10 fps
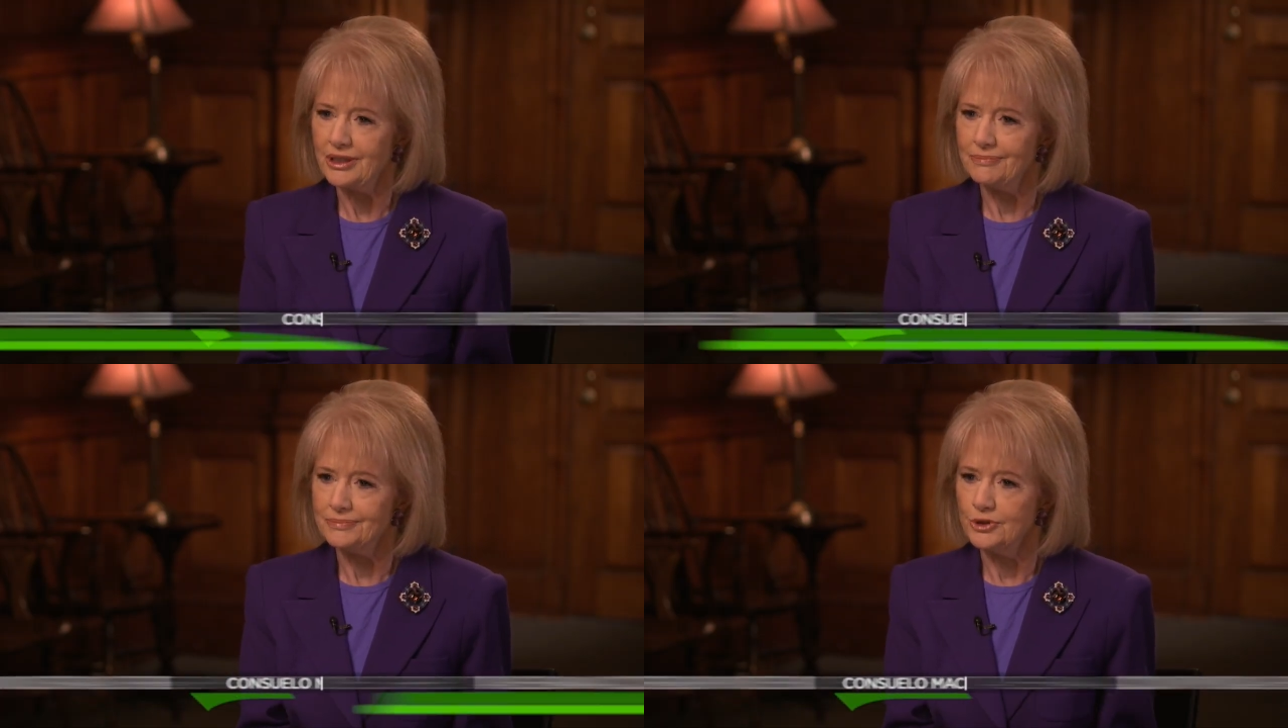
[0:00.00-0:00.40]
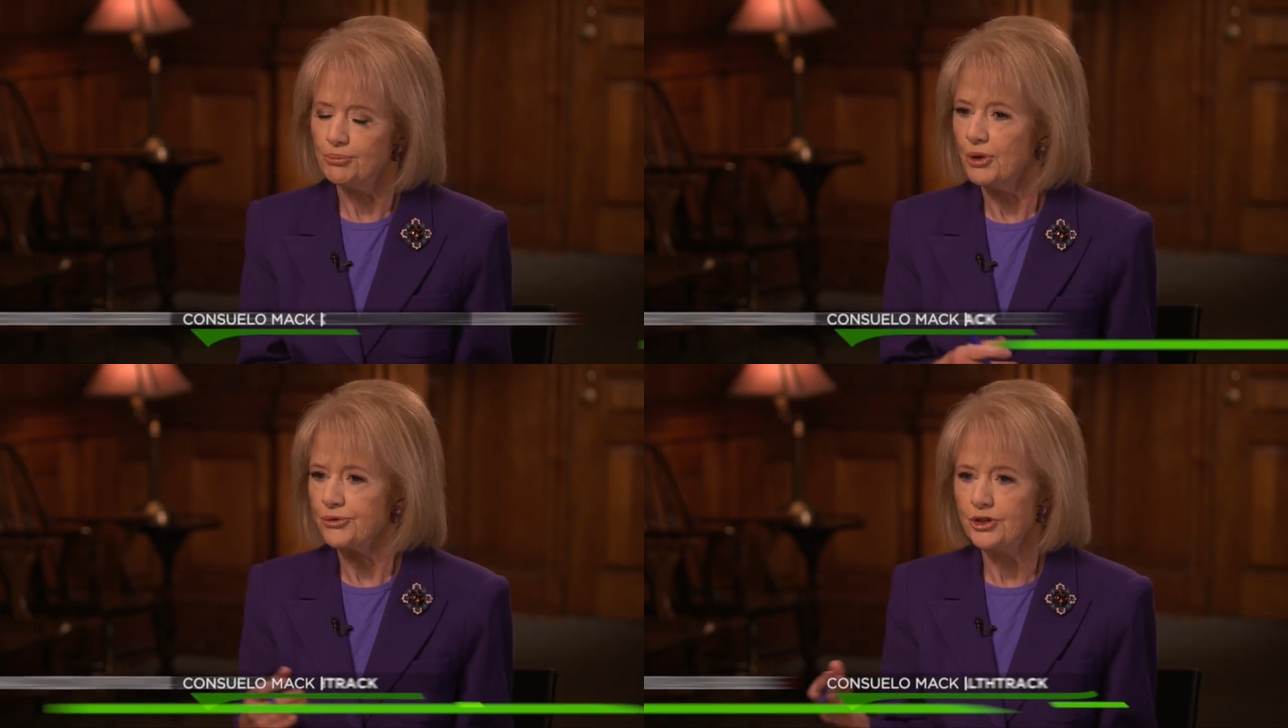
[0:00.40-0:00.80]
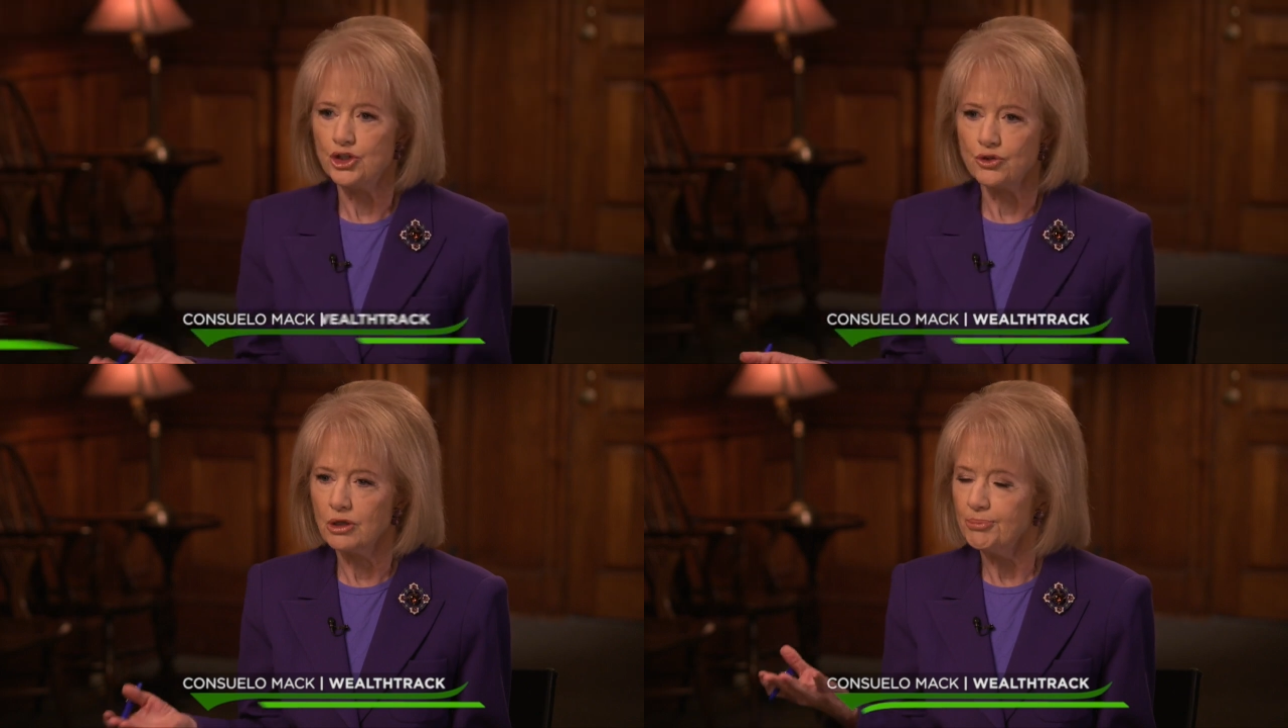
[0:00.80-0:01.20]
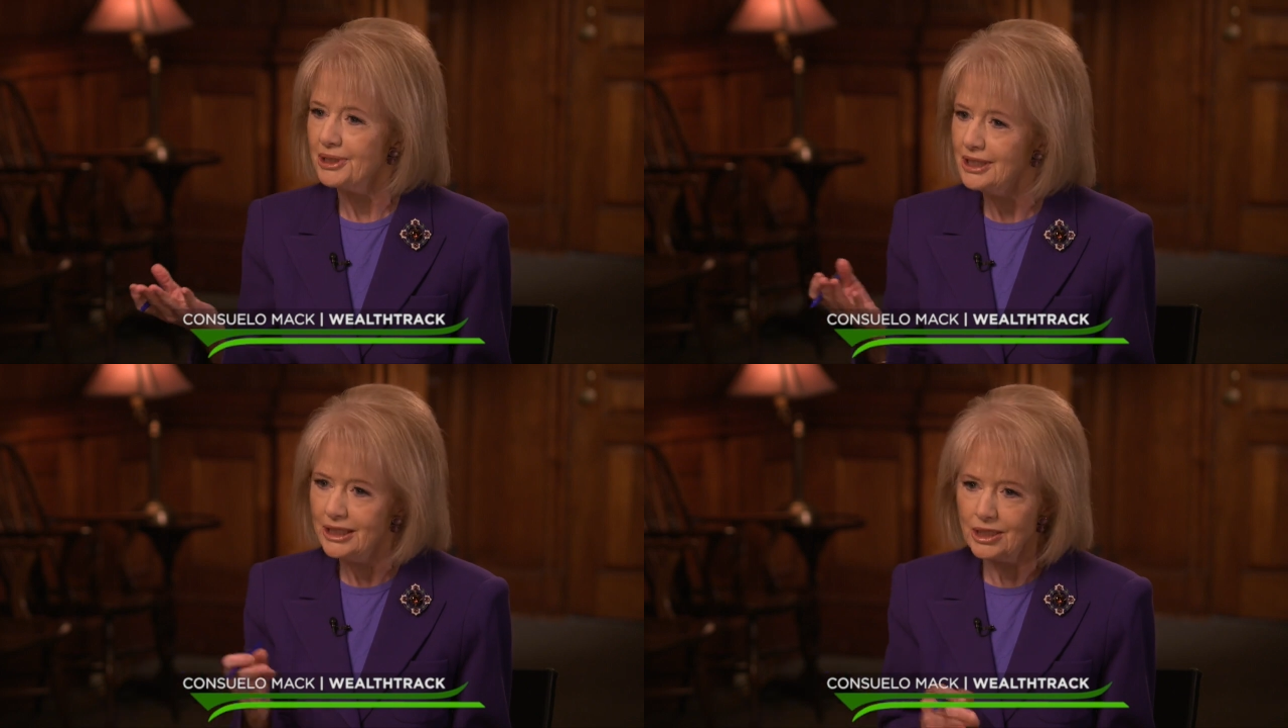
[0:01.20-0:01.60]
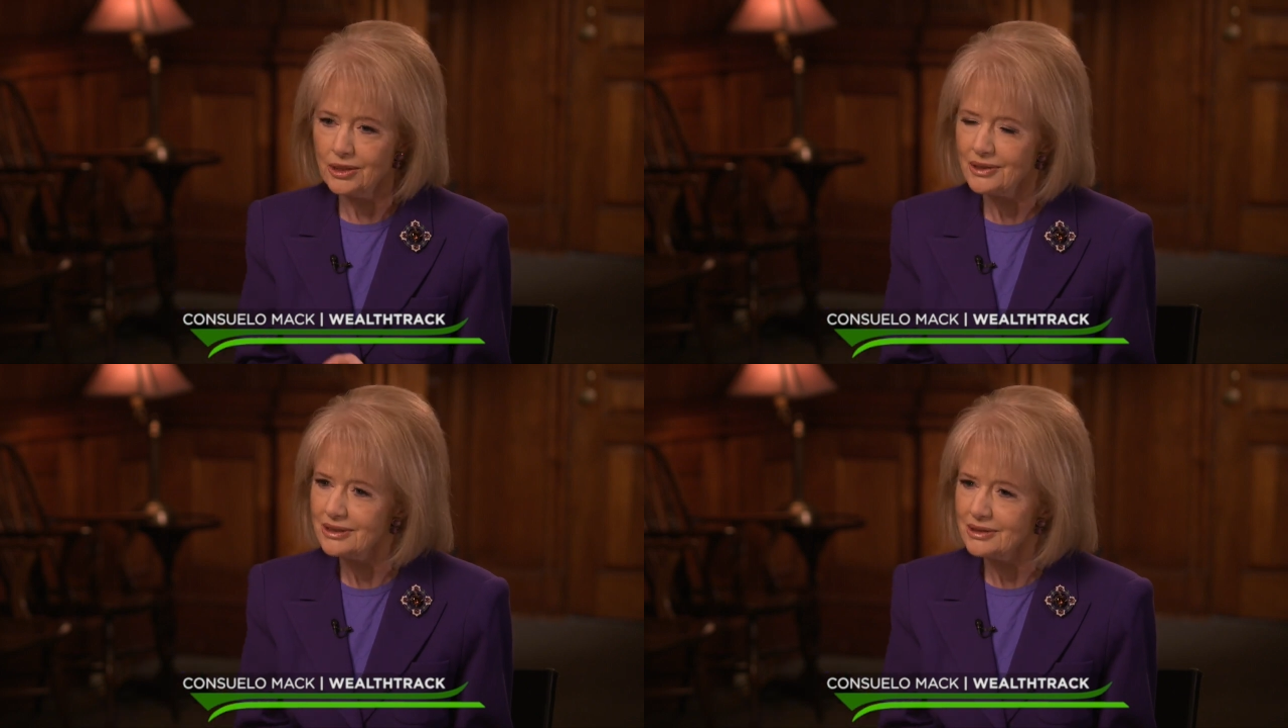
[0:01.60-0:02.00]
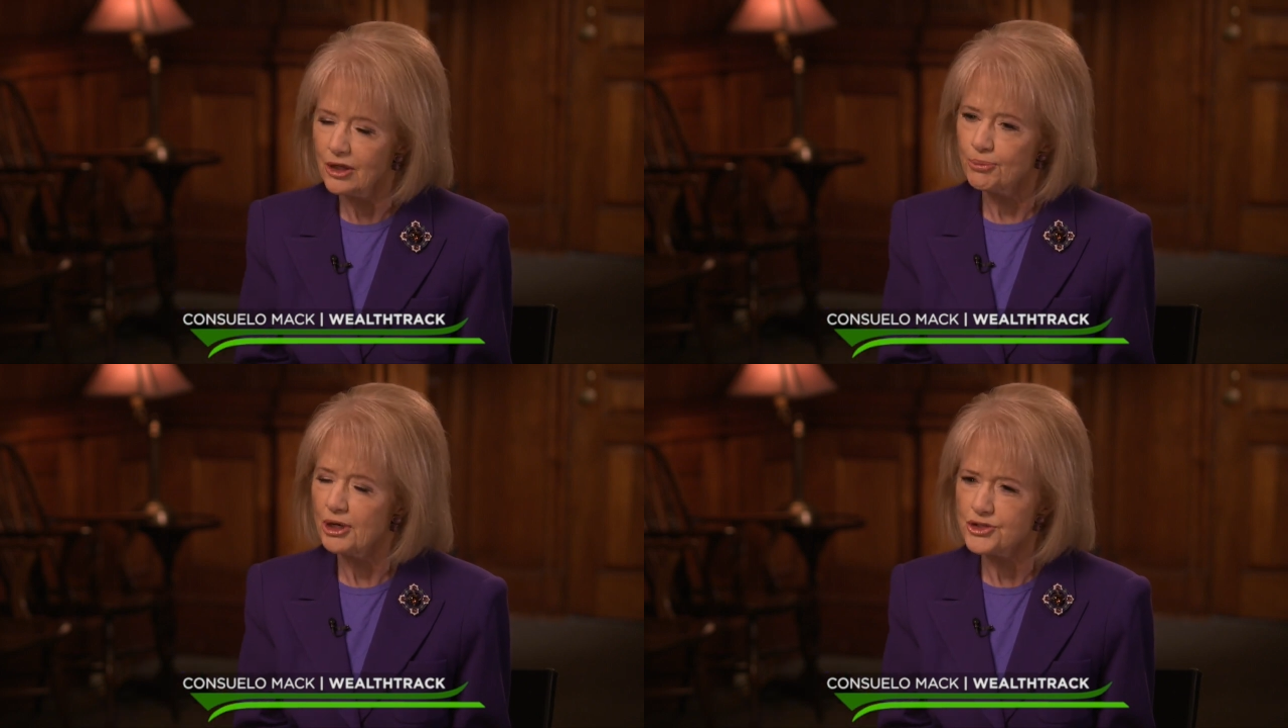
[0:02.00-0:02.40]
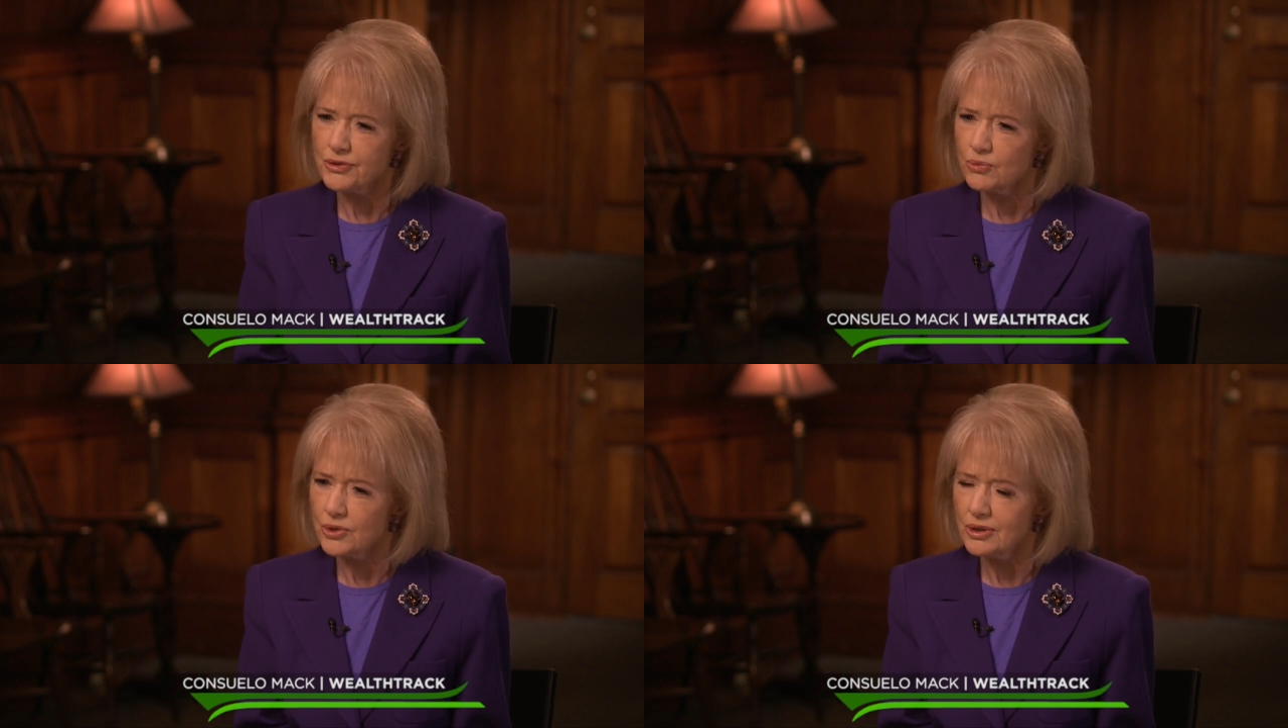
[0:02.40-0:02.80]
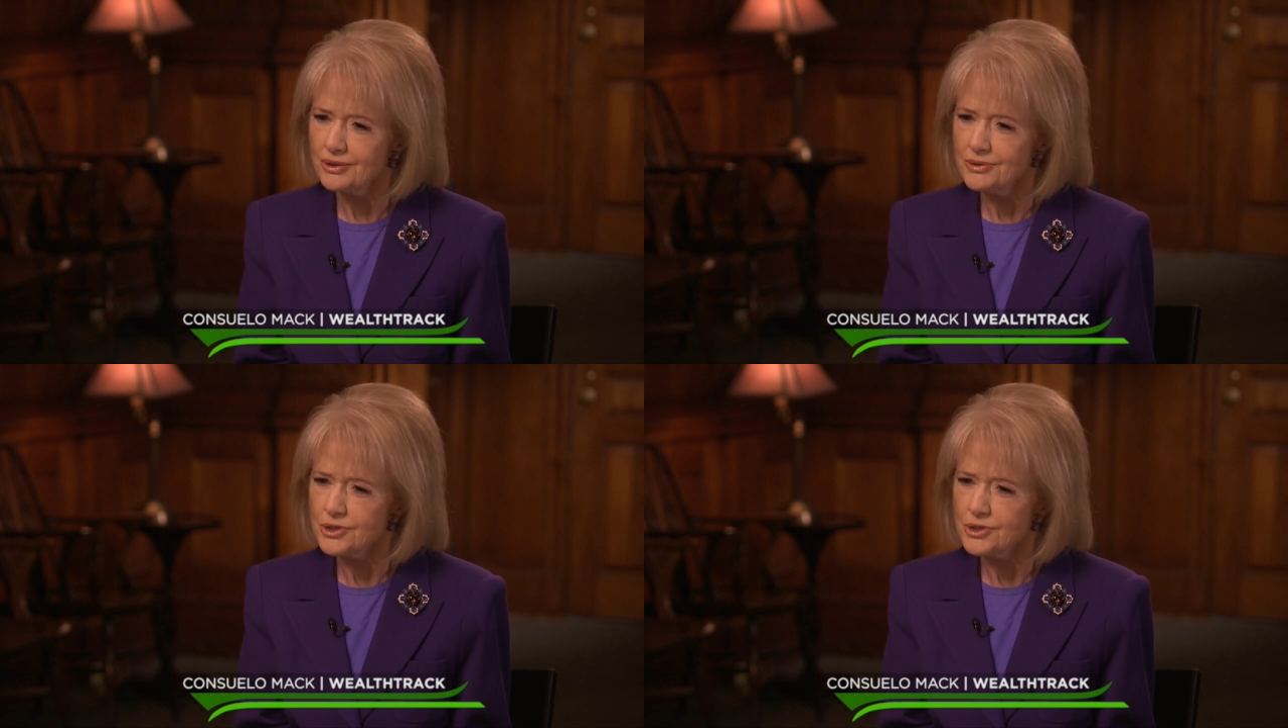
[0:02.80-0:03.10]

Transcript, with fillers: and you know, both in Europe and here and other parts of the world.